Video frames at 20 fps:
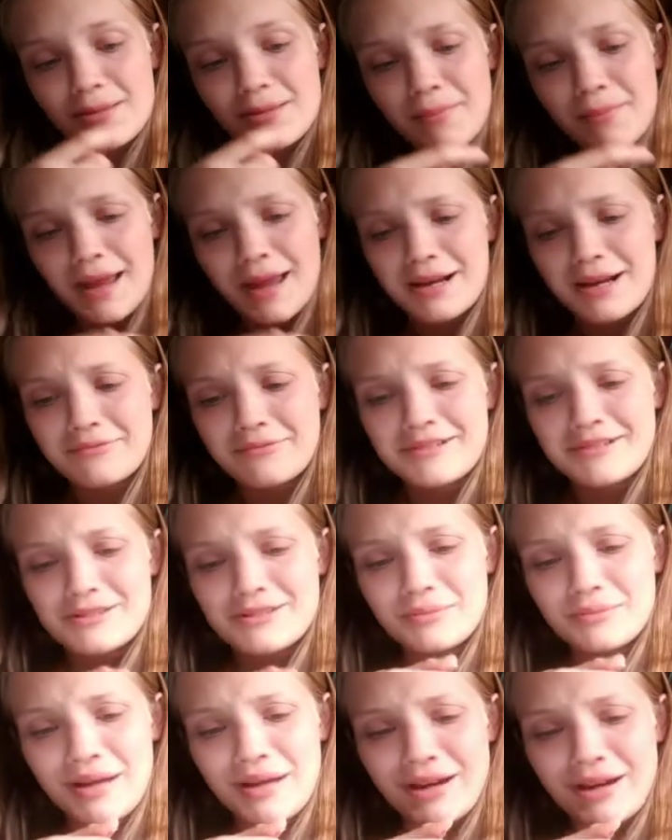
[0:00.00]
The man was
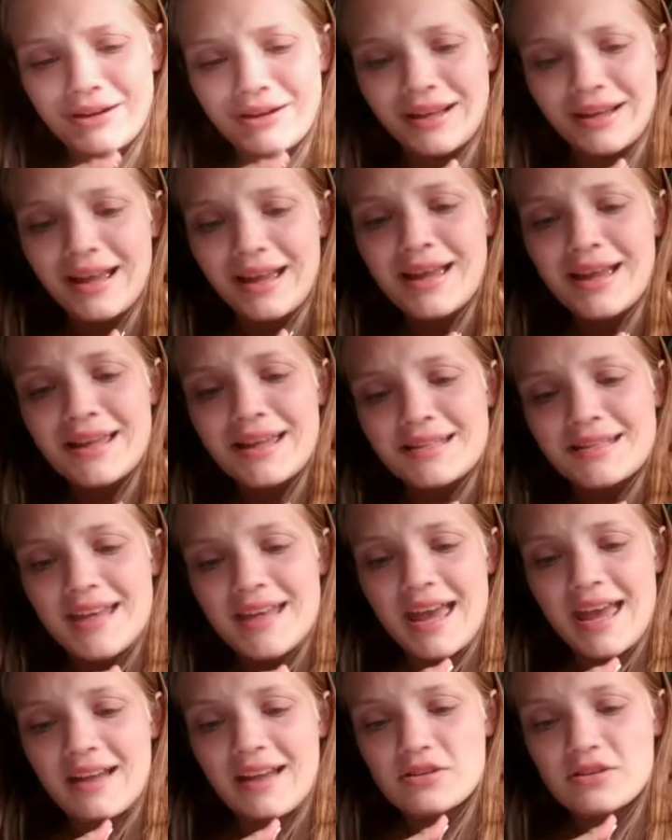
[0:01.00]
wearing
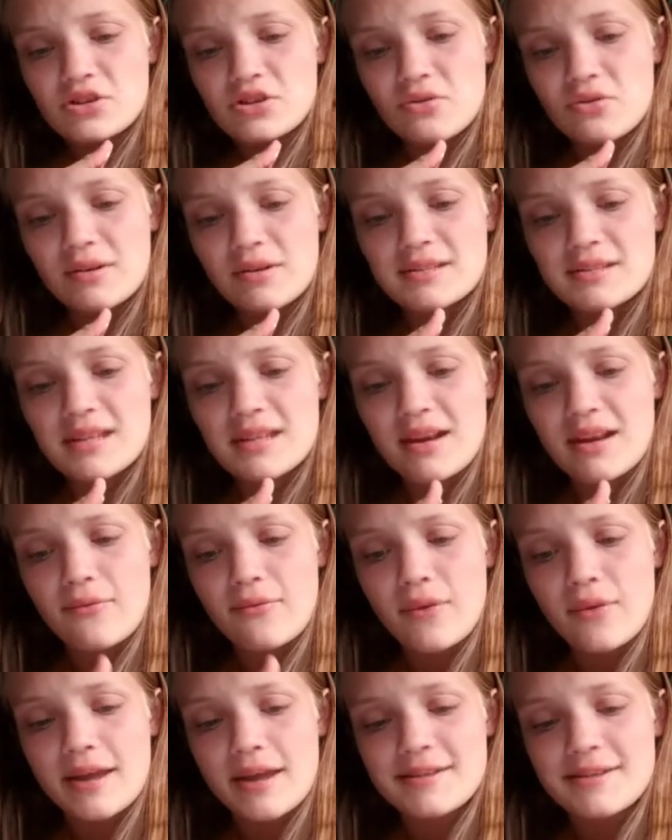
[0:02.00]
tan shorts and a
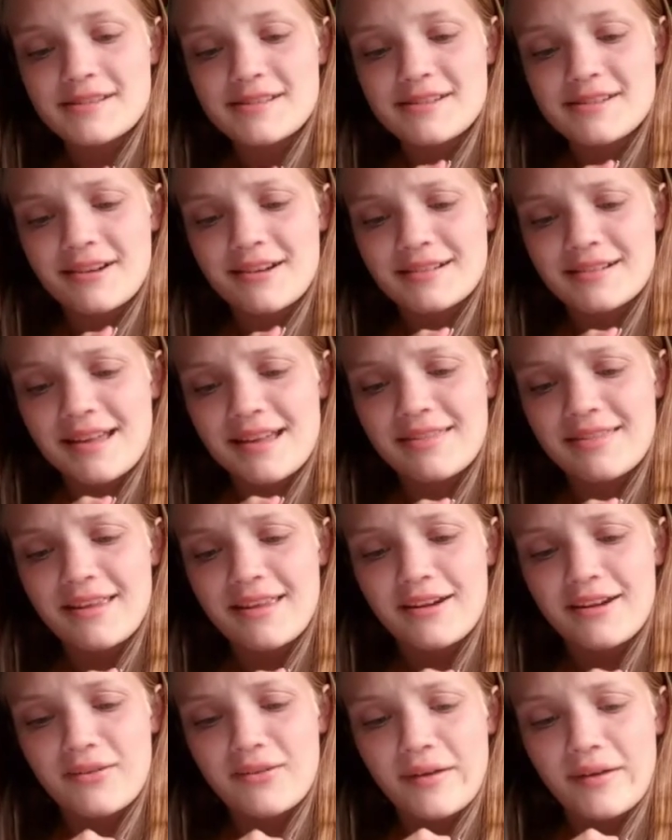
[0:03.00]
white shirt, and
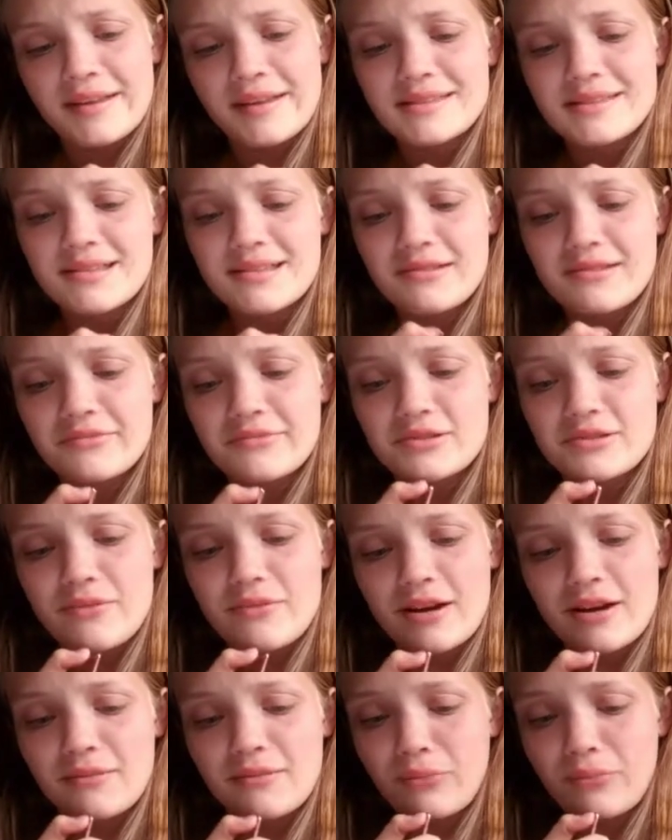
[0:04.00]
their grandson was
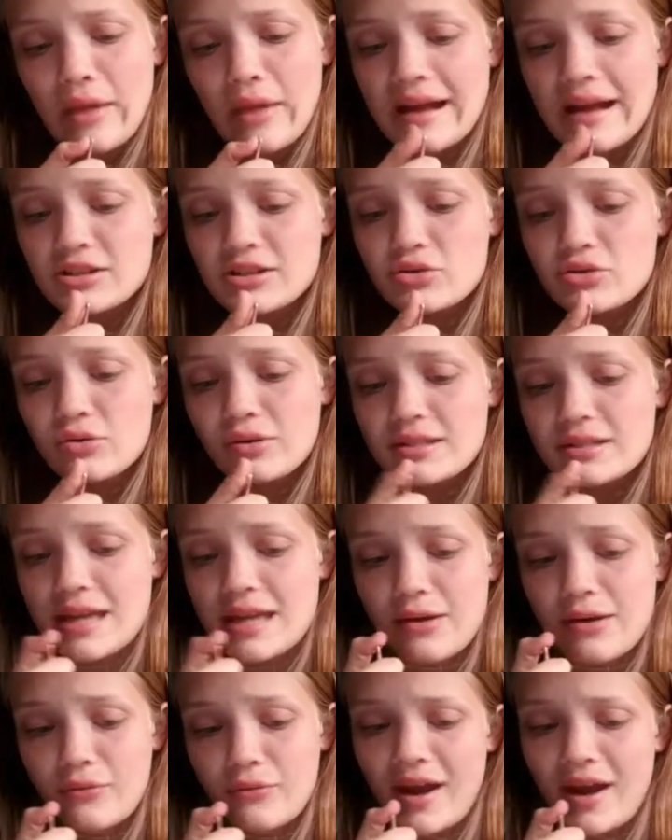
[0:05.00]
wearing black shorts
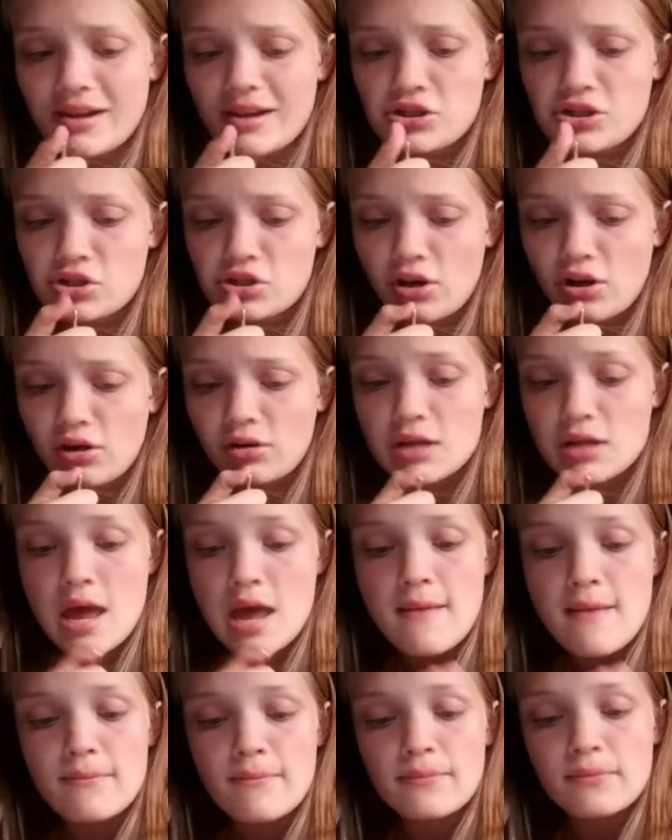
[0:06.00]
and a red shirt
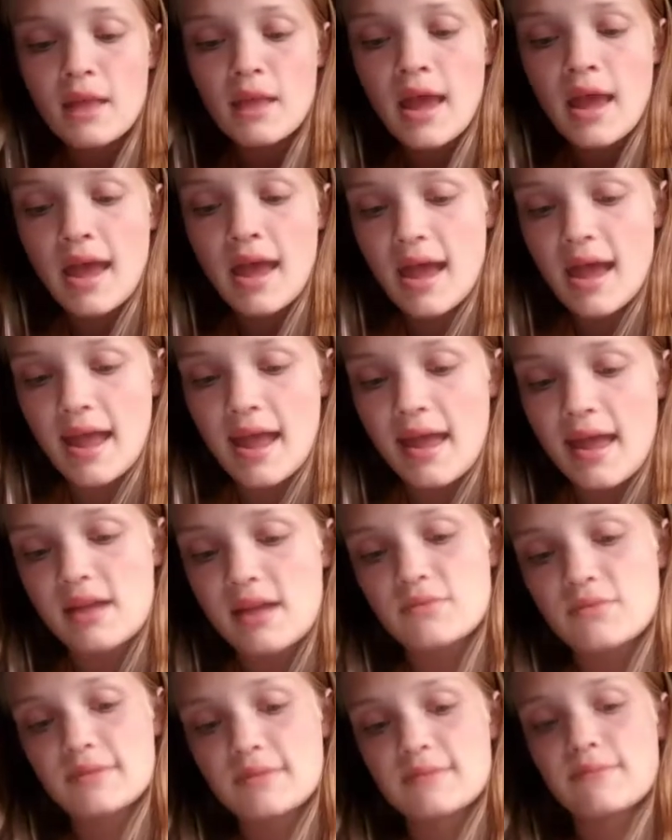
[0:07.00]

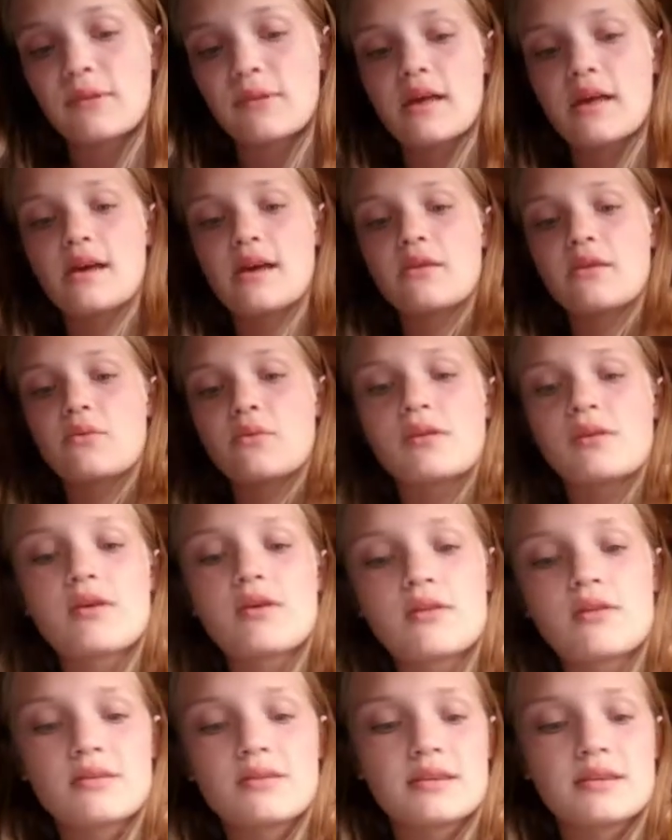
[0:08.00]
and was playing with
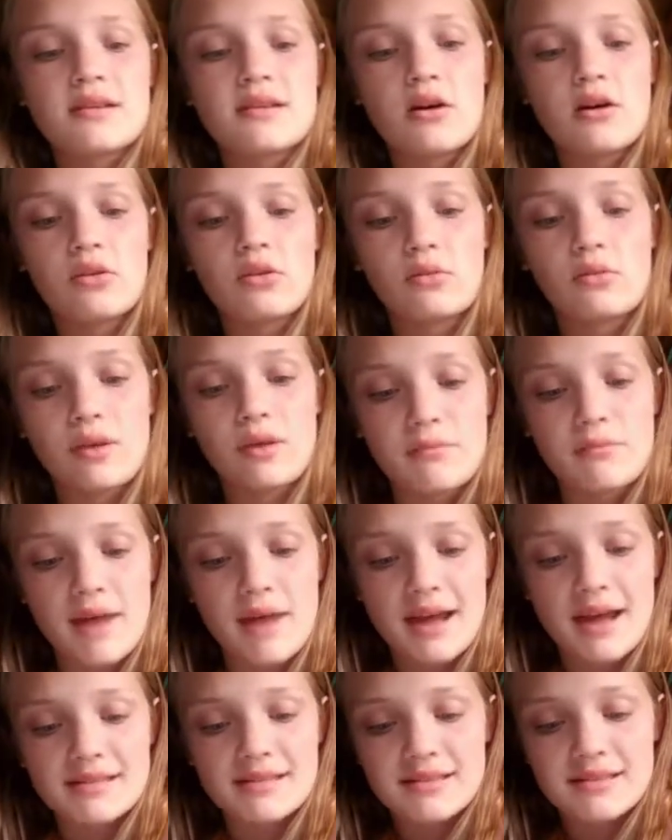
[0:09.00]
this Halloween
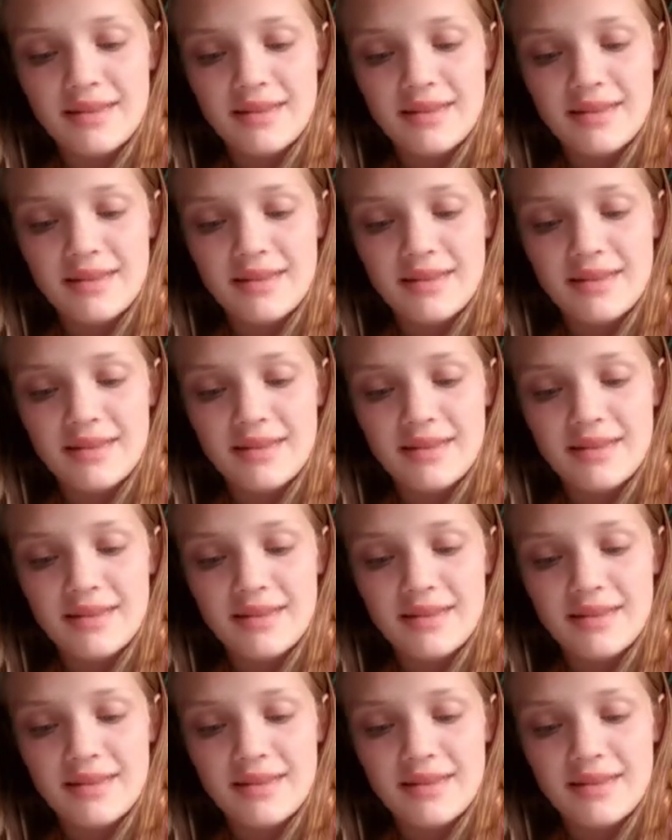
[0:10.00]
mask.